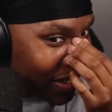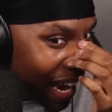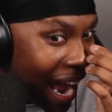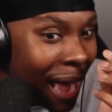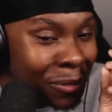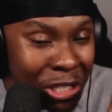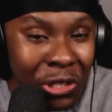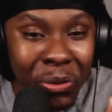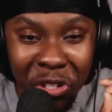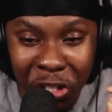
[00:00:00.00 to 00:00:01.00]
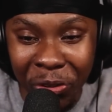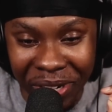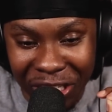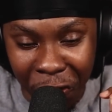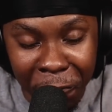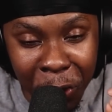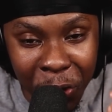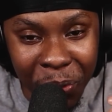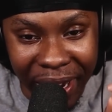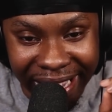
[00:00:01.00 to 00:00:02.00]
The absolute cuteness of
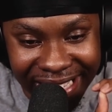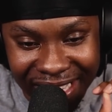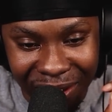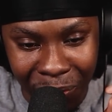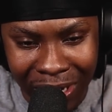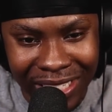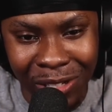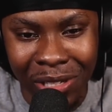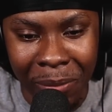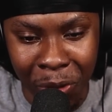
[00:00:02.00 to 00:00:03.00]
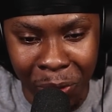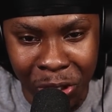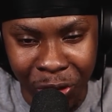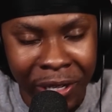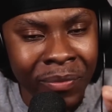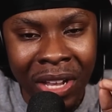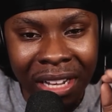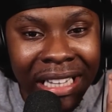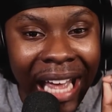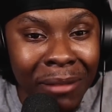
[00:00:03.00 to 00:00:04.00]
Mew is... Why does it still say Mew in the screen?
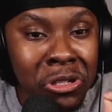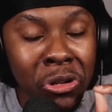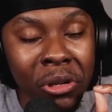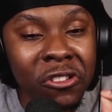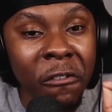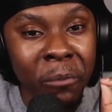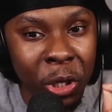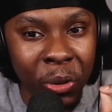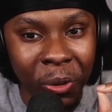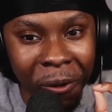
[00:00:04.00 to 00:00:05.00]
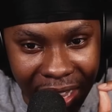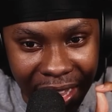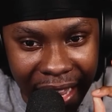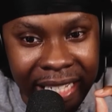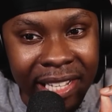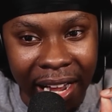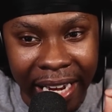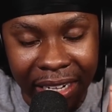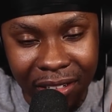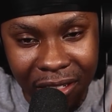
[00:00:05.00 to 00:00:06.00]
The absolute cuteness of Mew is
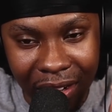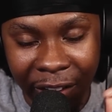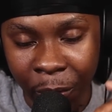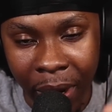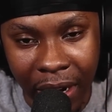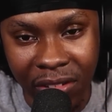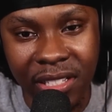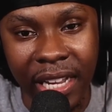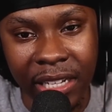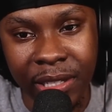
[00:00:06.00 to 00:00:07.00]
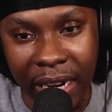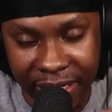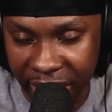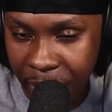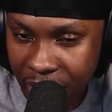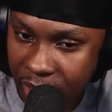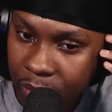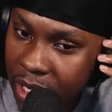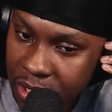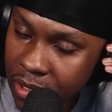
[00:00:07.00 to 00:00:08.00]
like... Never mind. I was going to say it's like seeing my son,
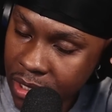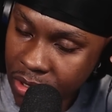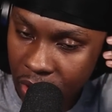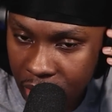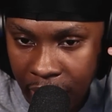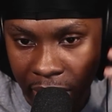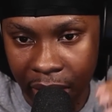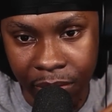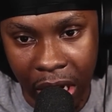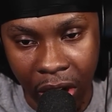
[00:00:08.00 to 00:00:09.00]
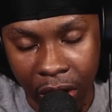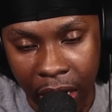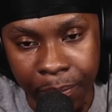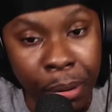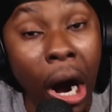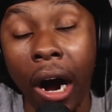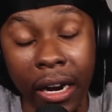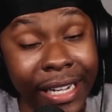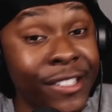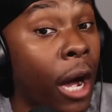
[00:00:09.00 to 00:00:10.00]
but it's not like that. I can't lie. But
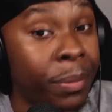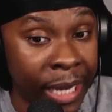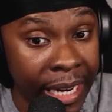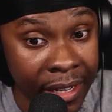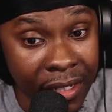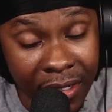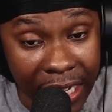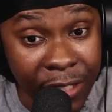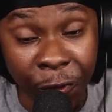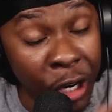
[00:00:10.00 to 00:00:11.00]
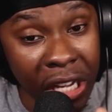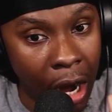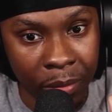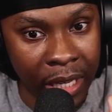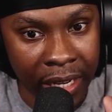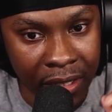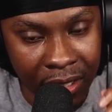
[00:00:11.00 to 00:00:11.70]
it's up there. It's fully up there.